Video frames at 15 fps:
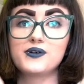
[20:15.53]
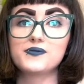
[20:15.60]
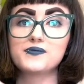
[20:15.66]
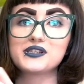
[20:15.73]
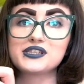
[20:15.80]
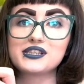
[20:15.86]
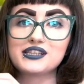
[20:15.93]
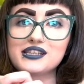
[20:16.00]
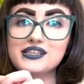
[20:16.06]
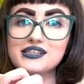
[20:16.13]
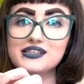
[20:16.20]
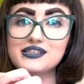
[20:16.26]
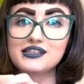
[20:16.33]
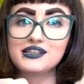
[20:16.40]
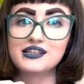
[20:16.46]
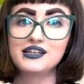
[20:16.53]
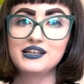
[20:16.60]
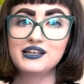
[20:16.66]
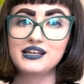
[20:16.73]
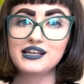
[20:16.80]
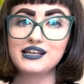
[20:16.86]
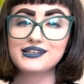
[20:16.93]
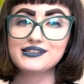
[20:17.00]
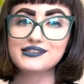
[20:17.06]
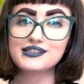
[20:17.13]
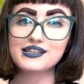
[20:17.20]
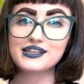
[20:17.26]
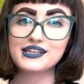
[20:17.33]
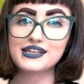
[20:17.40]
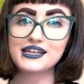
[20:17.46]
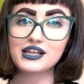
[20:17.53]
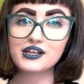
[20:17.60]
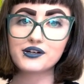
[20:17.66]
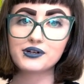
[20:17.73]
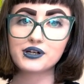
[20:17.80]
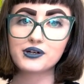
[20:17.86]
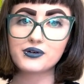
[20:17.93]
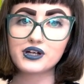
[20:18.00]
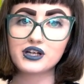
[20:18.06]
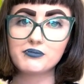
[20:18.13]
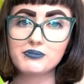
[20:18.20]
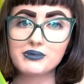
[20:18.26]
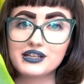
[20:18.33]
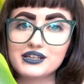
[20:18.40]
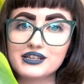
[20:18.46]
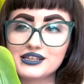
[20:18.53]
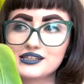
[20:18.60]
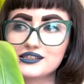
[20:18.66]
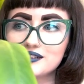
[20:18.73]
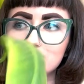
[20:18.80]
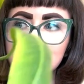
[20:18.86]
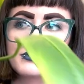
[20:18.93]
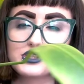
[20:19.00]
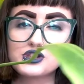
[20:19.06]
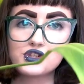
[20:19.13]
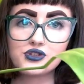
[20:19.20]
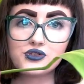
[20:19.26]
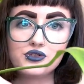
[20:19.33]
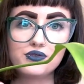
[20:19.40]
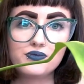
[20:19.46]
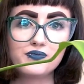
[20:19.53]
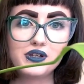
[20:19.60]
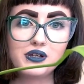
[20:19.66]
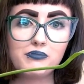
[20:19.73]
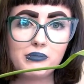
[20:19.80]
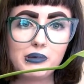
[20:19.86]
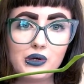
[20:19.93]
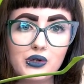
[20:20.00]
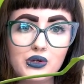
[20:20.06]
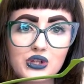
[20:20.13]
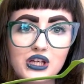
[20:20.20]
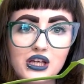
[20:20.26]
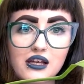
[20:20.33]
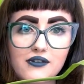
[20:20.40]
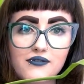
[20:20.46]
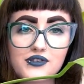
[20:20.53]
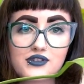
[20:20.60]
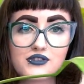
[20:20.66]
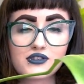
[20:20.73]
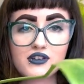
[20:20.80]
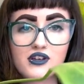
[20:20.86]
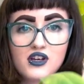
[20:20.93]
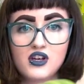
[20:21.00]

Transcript: Obviously this is yellowing quite a bit, these original import leaves.